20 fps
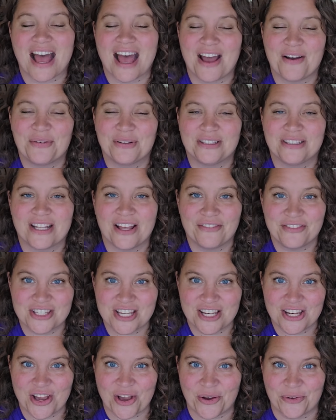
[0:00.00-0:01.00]
I would love
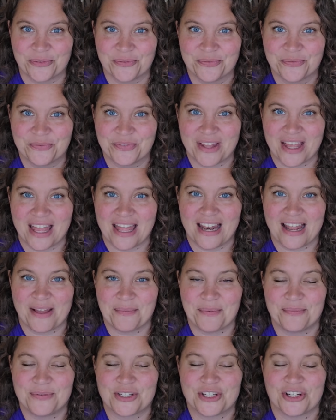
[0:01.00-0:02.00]
to know, and
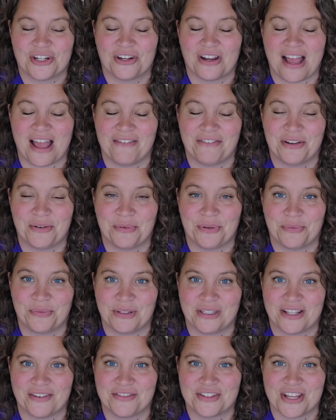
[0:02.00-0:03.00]
I'm sure
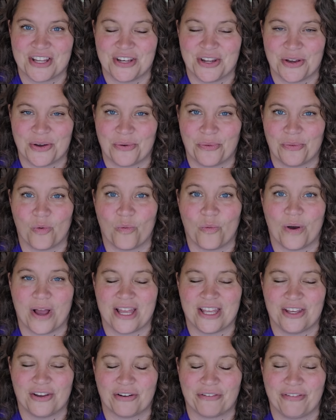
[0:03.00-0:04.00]
everyone would love to know
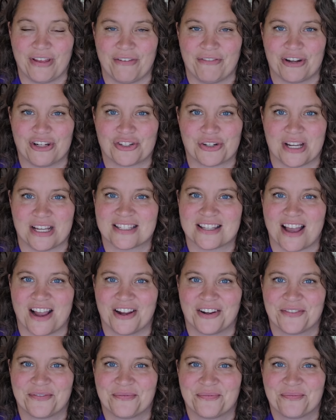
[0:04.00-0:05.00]
what your favorite drinks
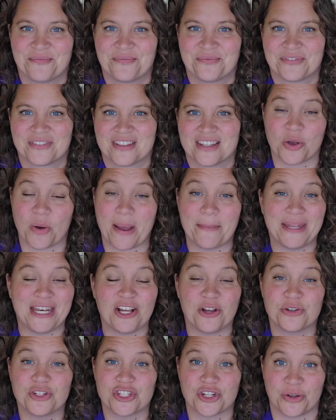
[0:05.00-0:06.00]
are. So I'm
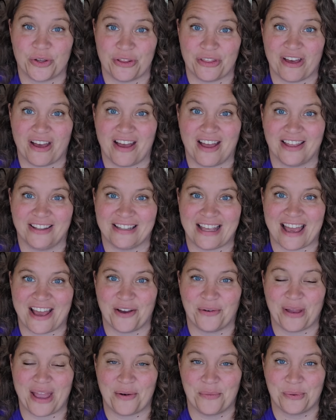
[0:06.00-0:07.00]
gonna go show you the haul
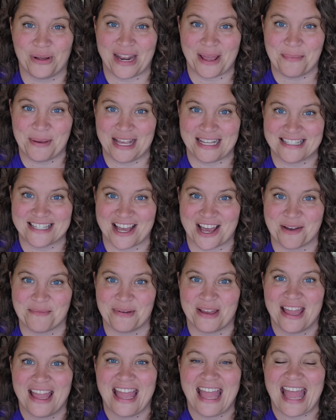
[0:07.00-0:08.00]
now and what I picked
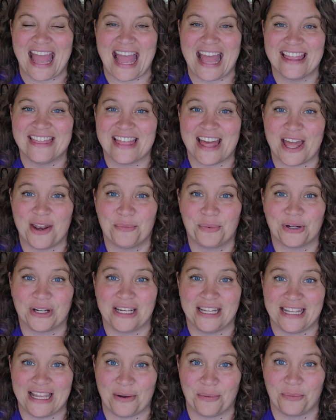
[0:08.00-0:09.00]
up, and then
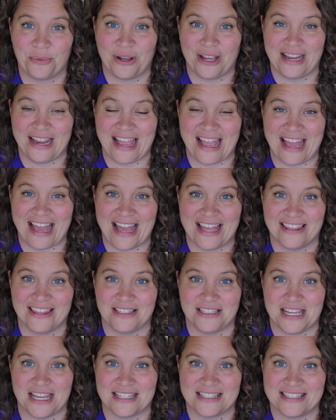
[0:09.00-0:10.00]
we're gonna get right
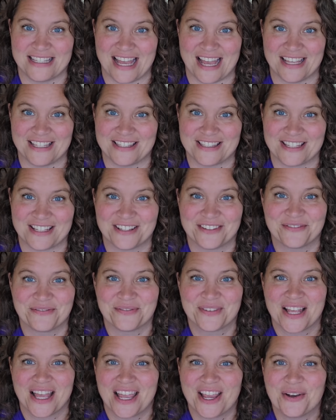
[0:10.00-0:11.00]
at the taste test.
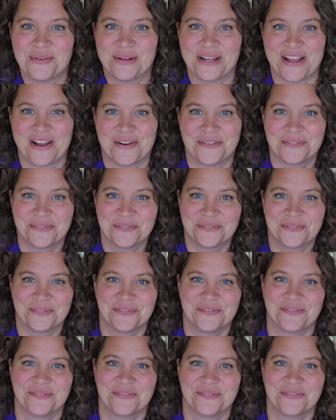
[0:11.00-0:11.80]
Here we go.